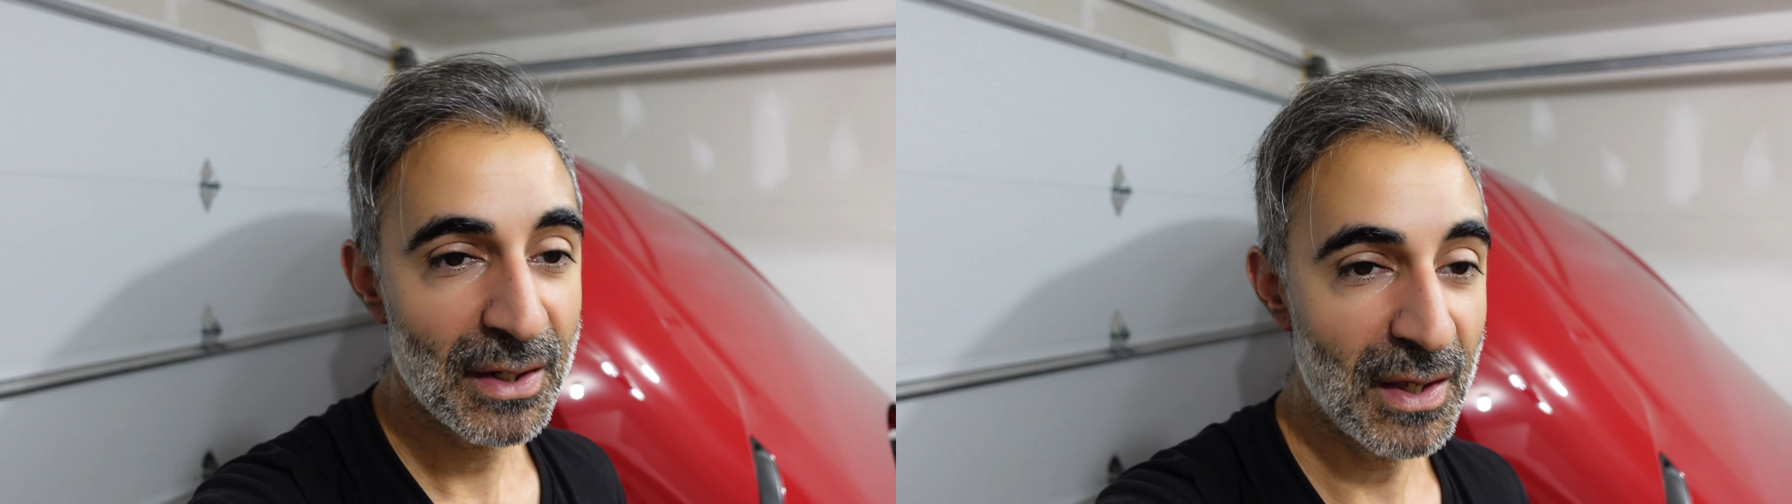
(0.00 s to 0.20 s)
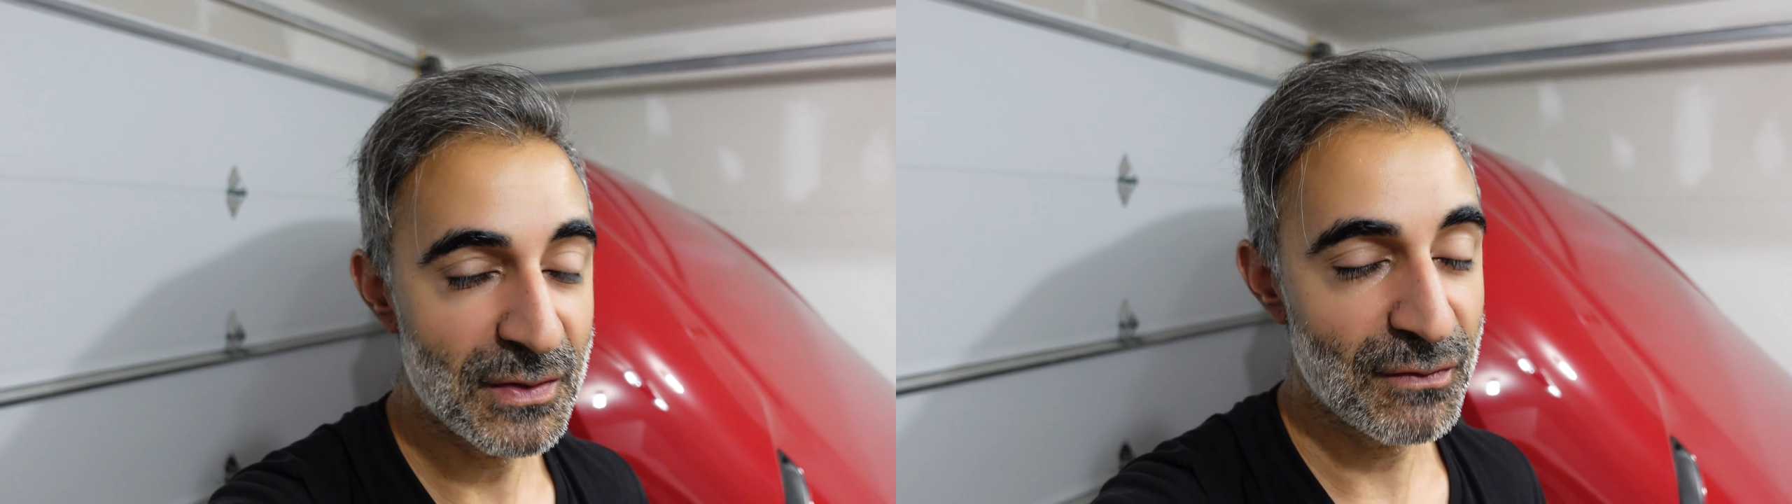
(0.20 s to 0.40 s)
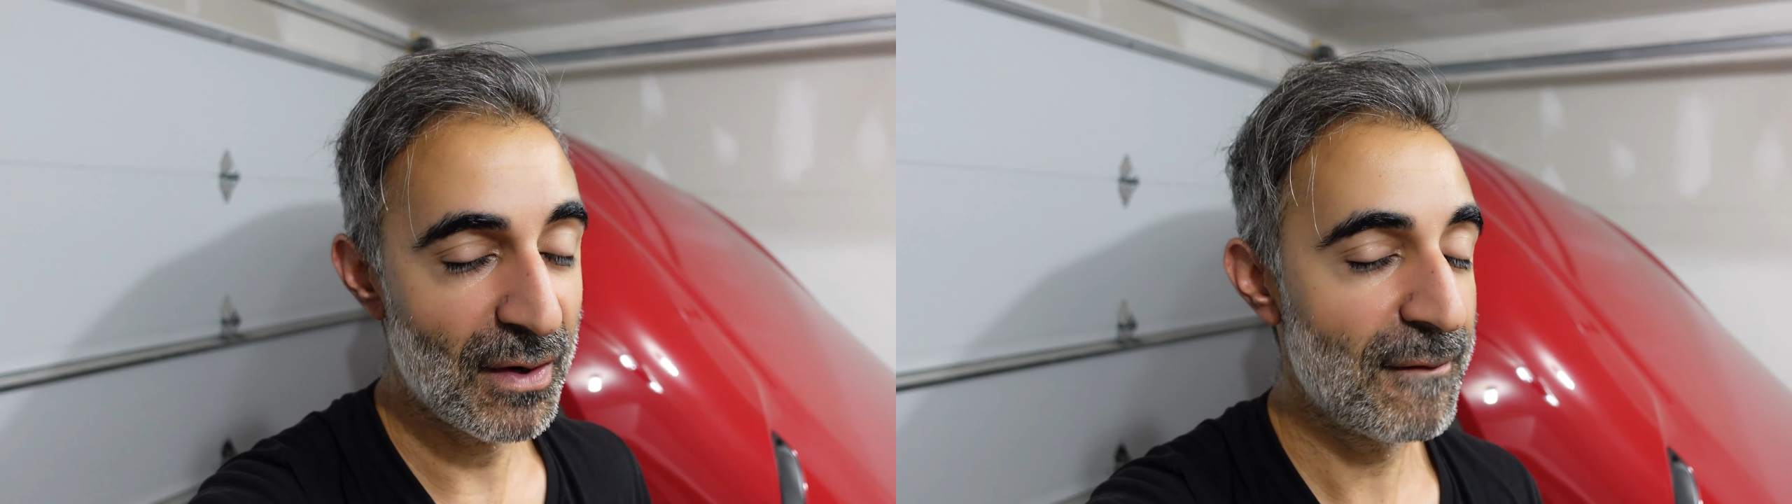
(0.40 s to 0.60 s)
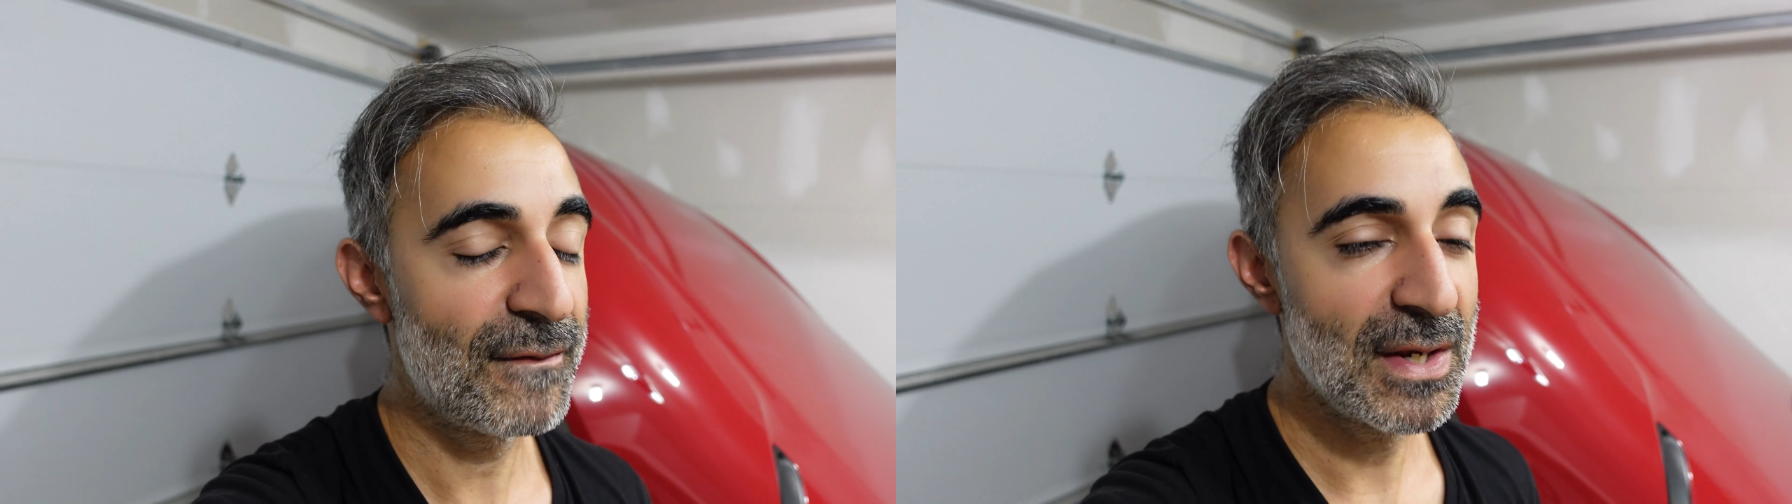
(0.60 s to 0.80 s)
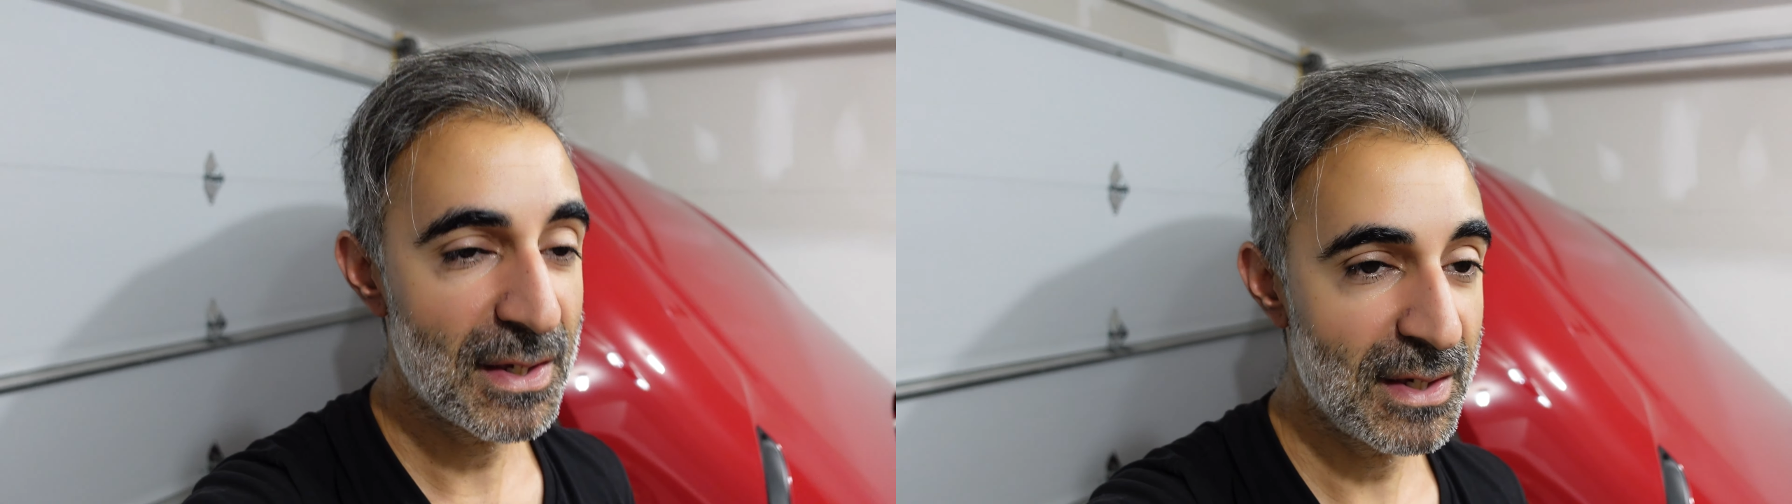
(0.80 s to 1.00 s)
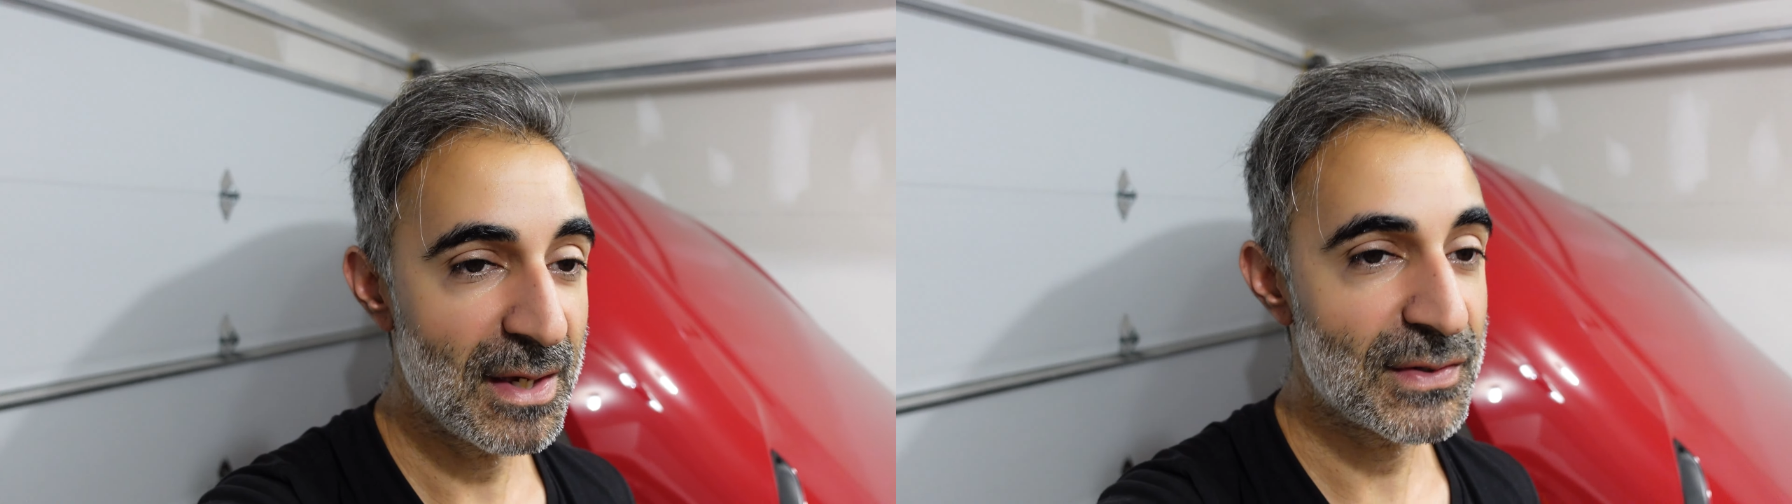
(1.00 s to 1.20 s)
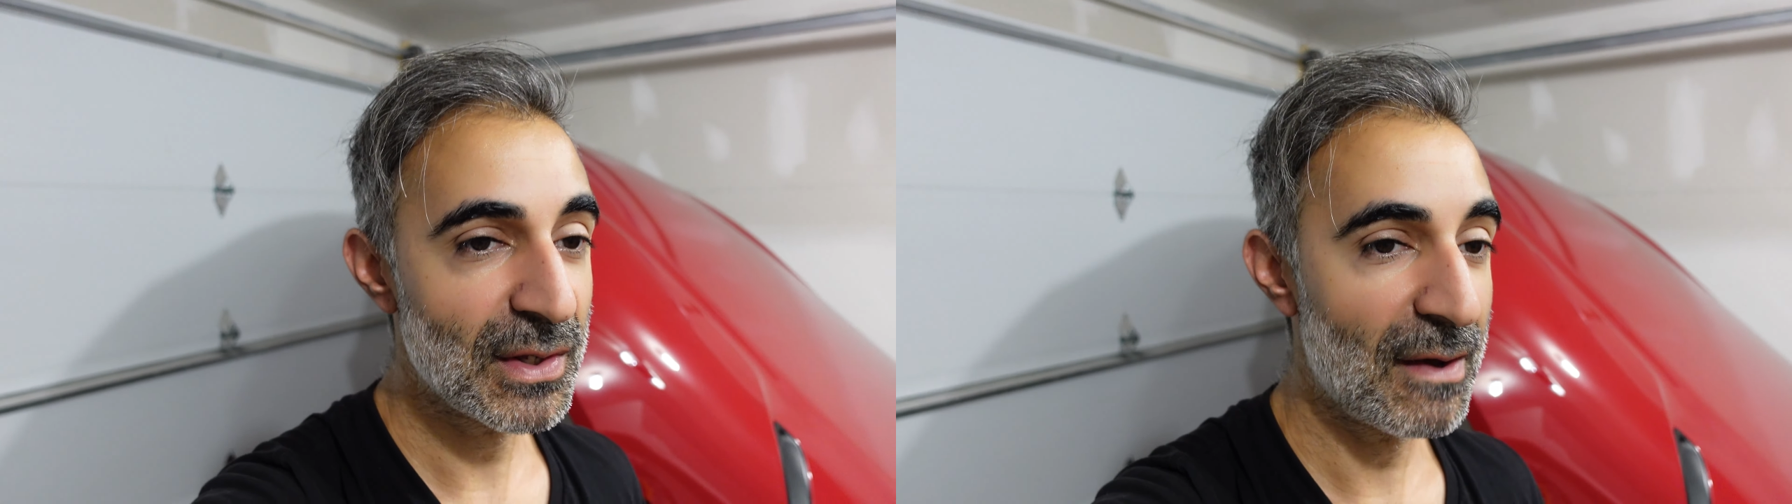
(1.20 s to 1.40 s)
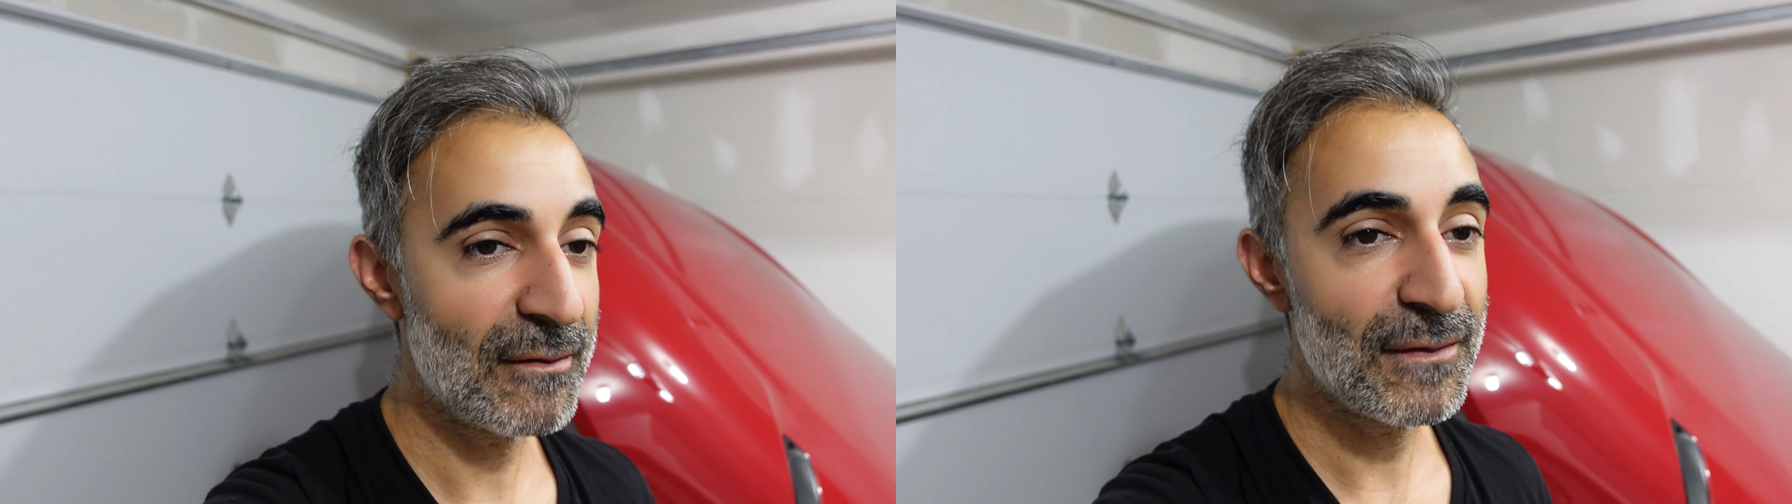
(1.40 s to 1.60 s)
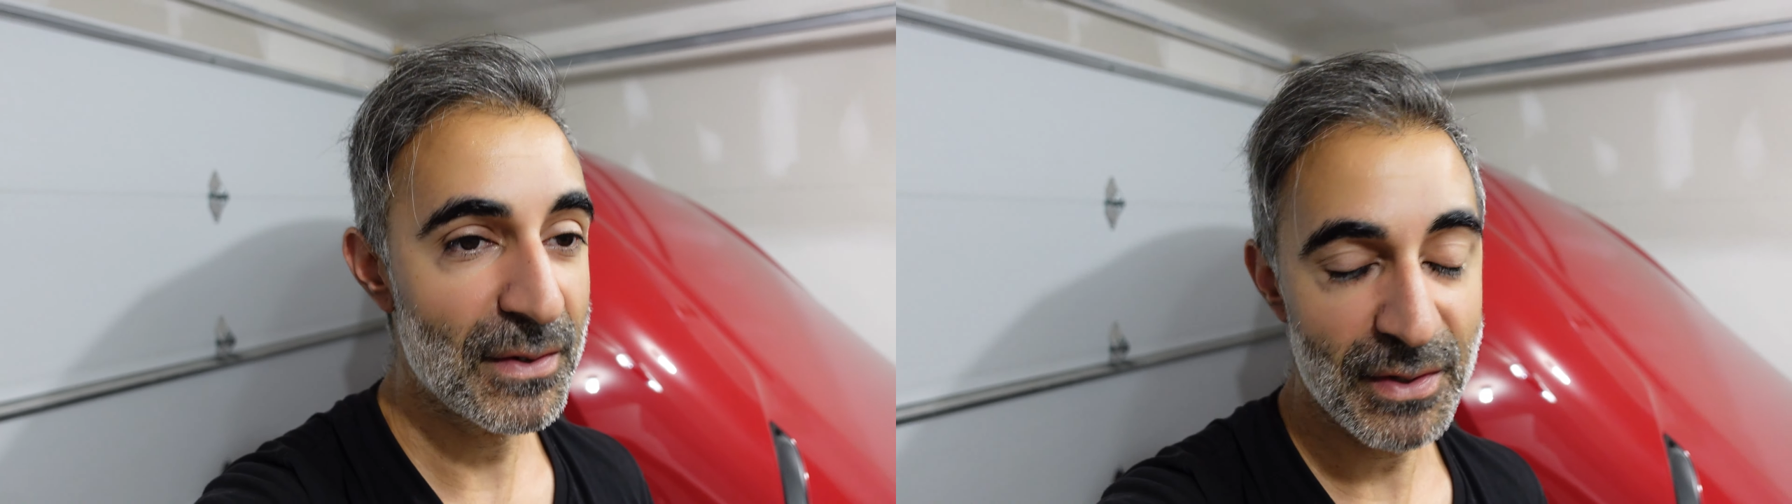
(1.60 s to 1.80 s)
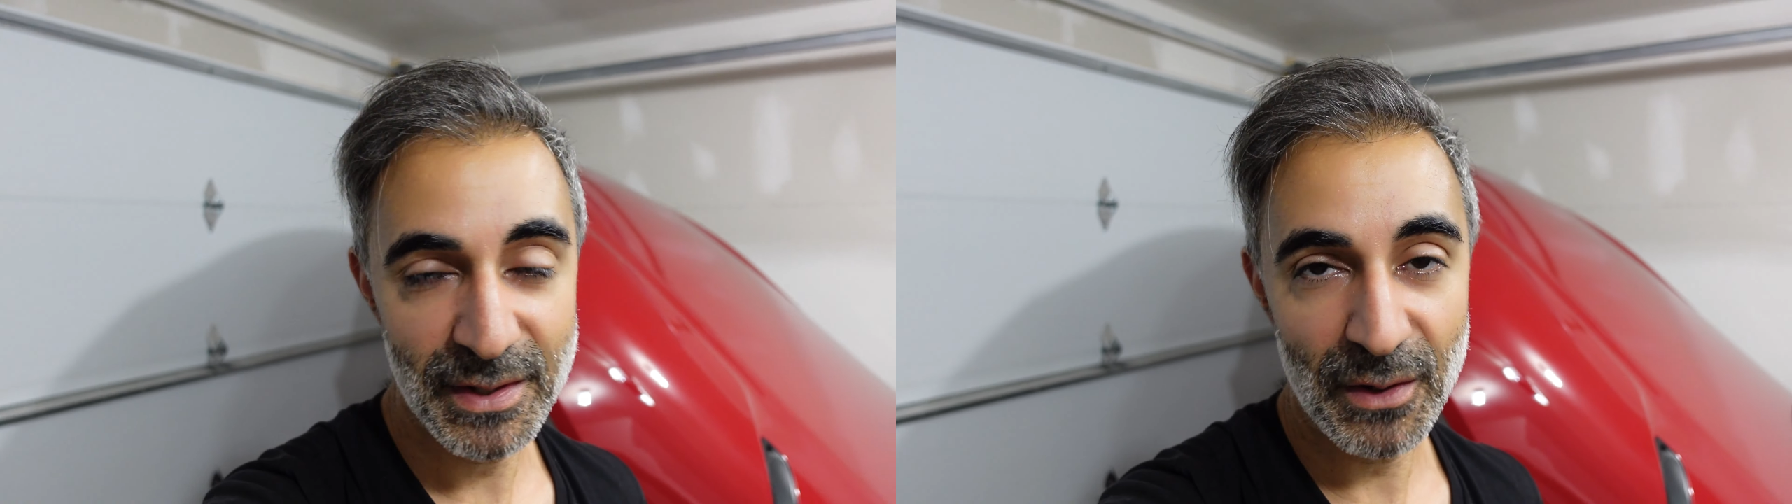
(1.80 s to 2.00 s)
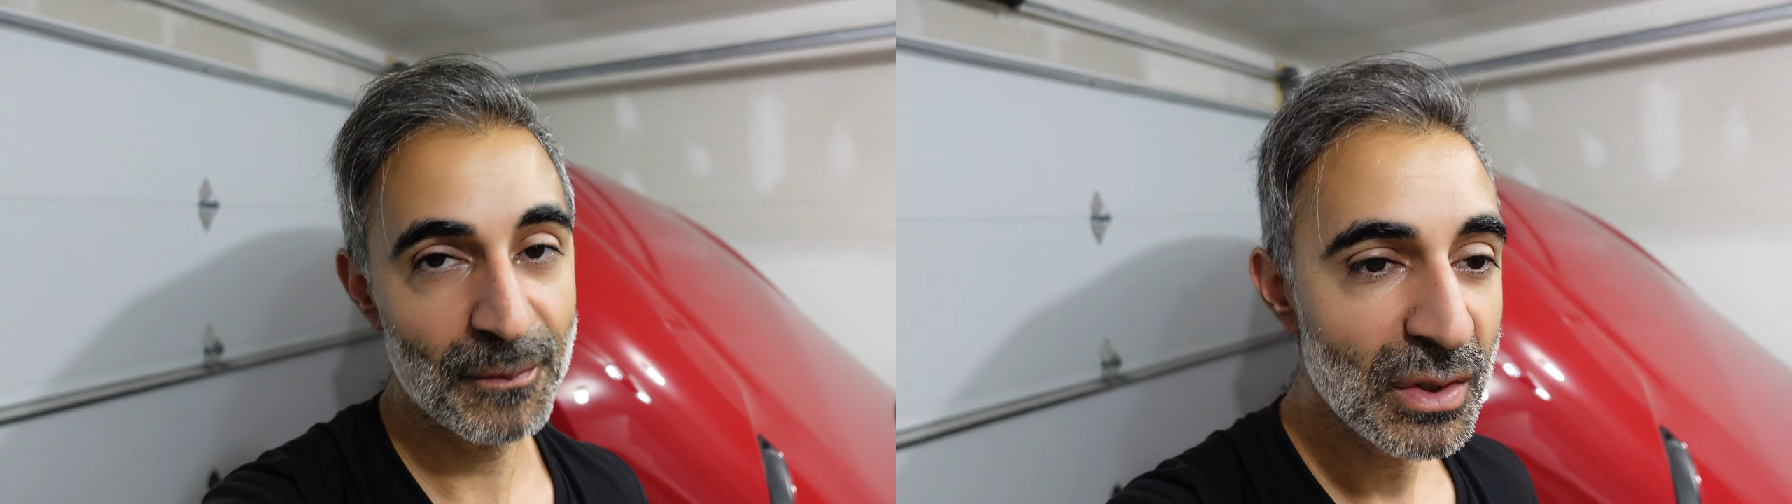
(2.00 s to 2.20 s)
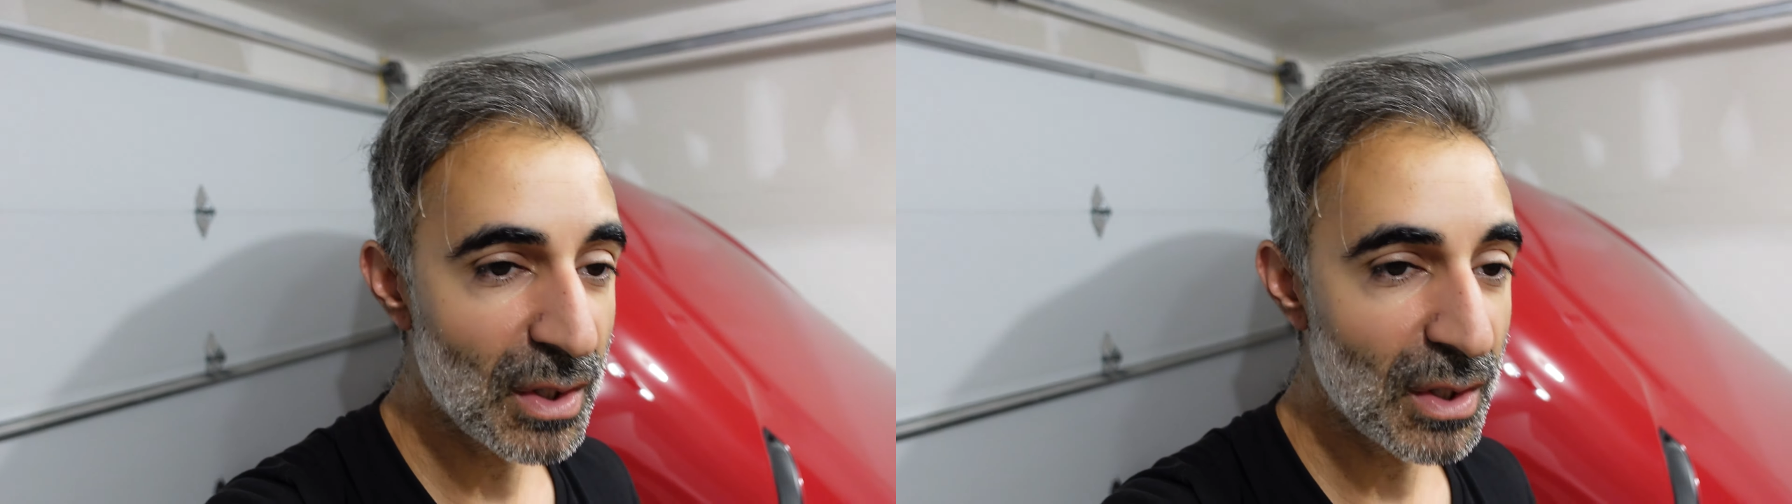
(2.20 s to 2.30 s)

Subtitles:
It's very finicky. I still haven't figured it out.